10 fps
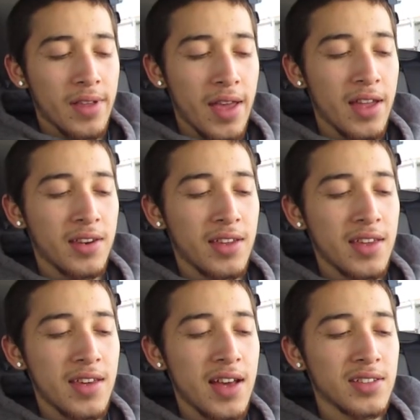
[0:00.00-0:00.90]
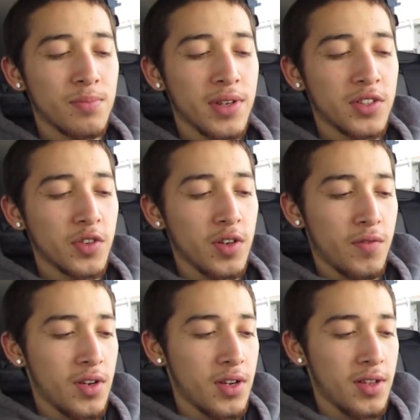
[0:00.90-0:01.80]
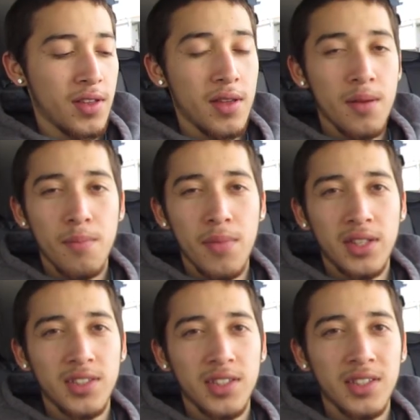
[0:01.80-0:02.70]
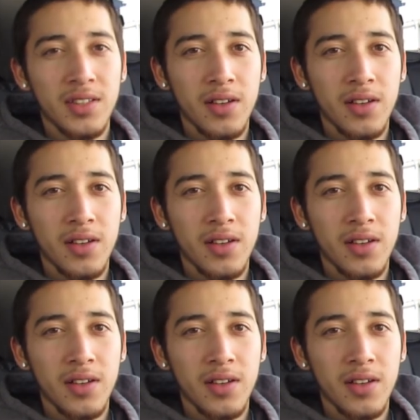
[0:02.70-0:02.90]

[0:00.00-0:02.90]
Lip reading: And he has a picture of Messi